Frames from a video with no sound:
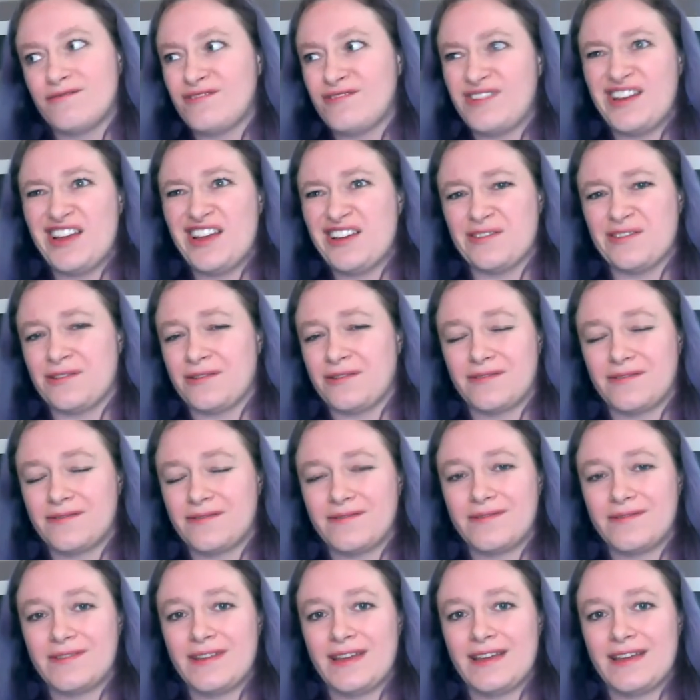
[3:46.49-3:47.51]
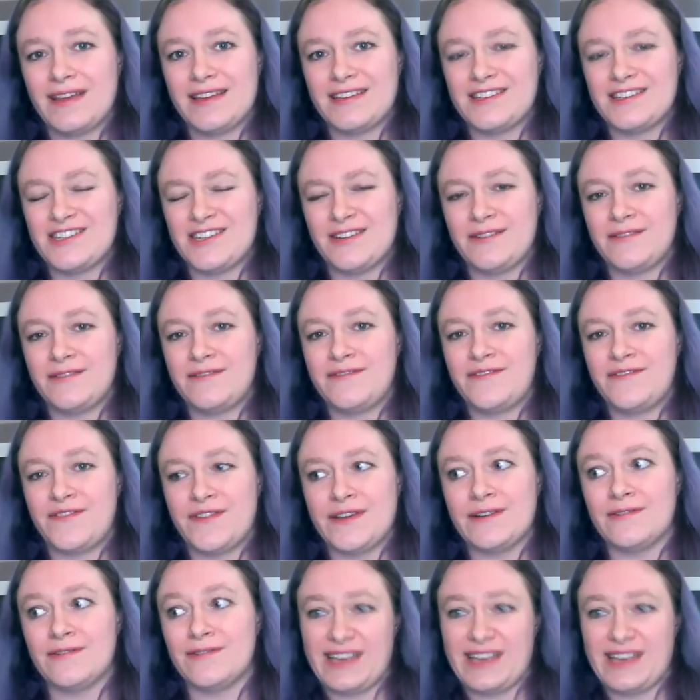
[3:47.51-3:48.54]
No. Do you
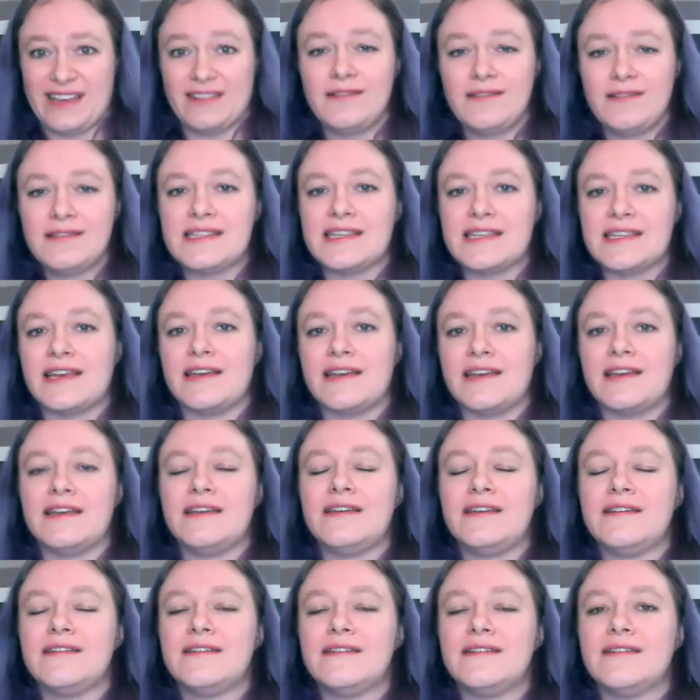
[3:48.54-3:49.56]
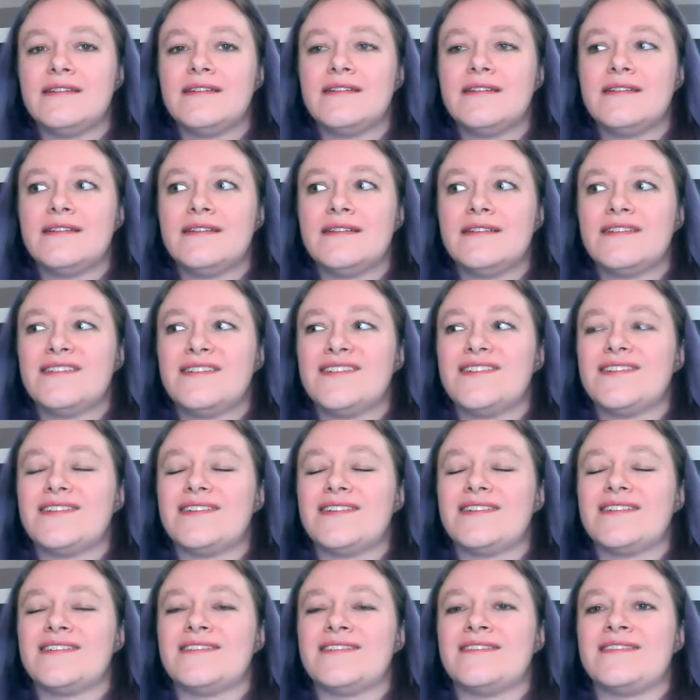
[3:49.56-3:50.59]
feel guilty
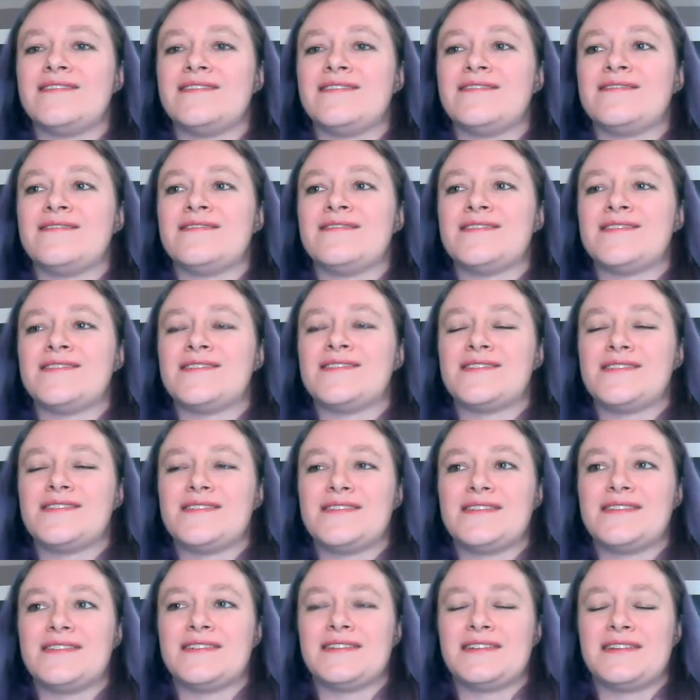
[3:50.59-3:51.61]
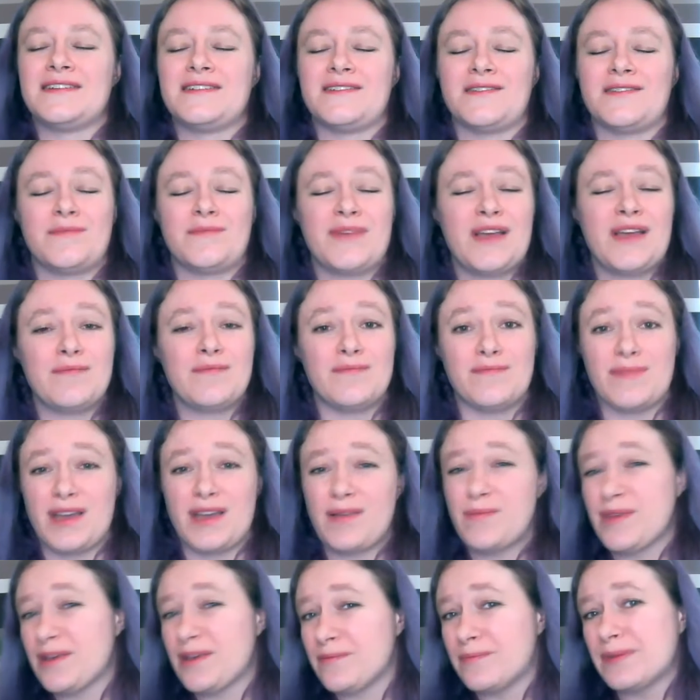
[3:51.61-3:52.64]
and, you know,
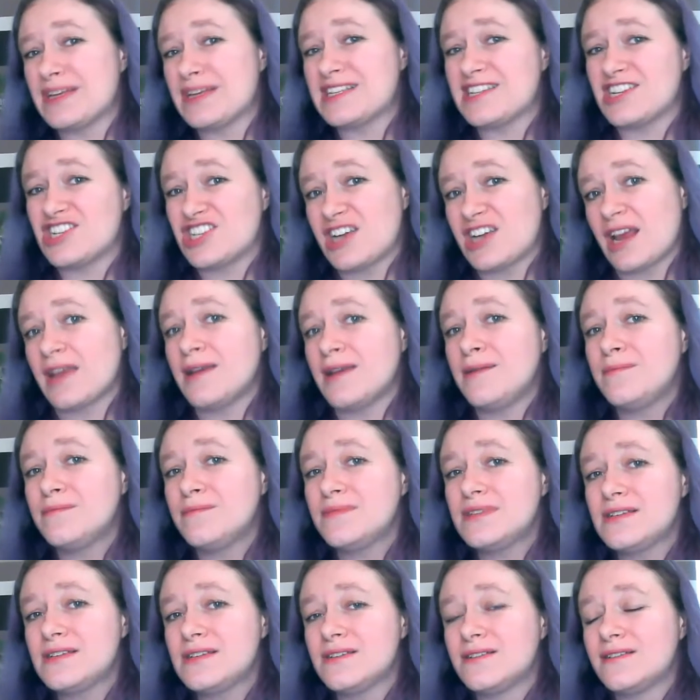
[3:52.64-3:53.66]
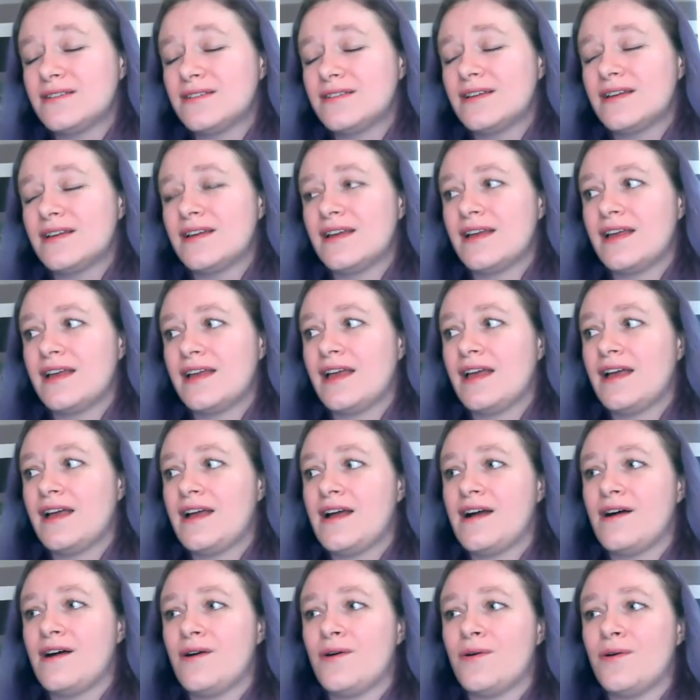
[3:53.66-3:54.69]
maybe a bit ashamed,
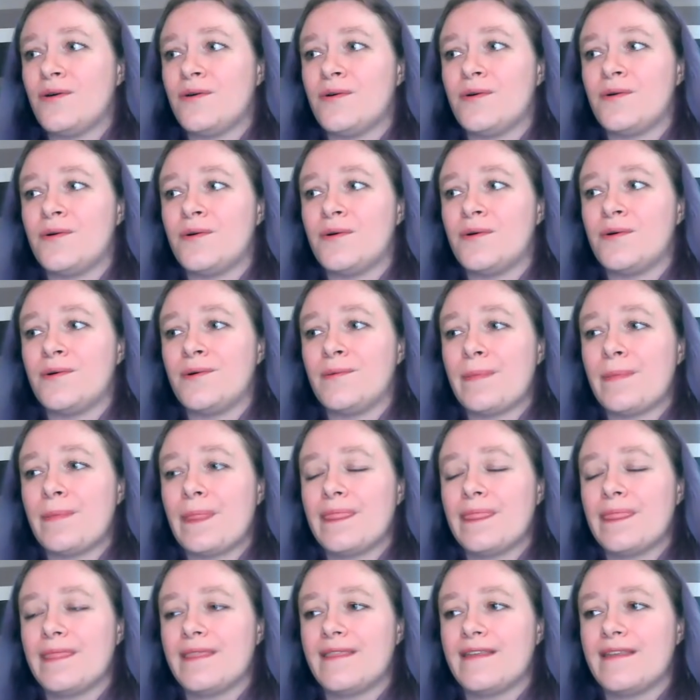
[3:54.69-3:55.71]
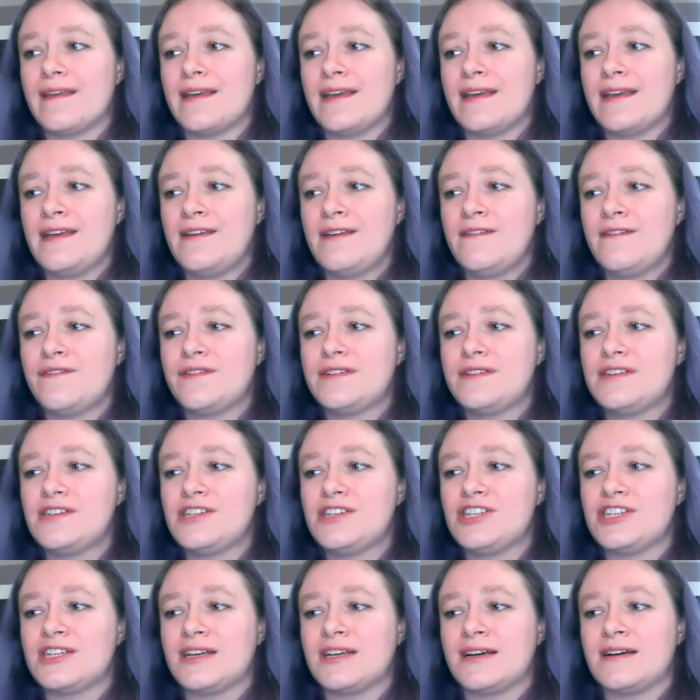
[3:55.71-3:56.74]
or even
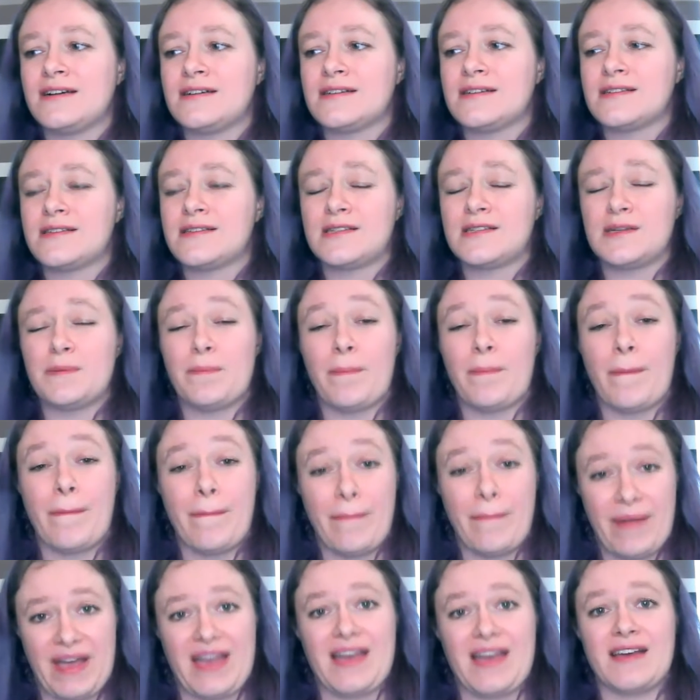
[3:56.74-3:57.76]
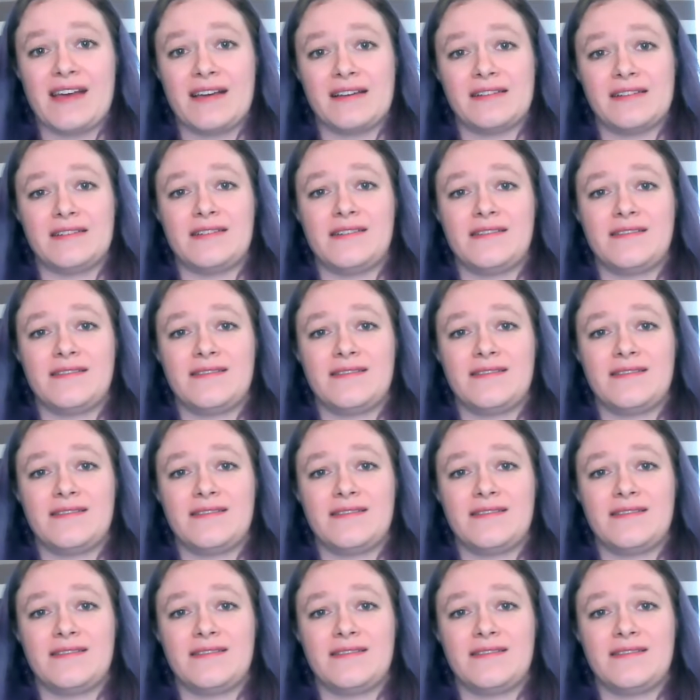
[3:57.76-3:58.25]
just bad?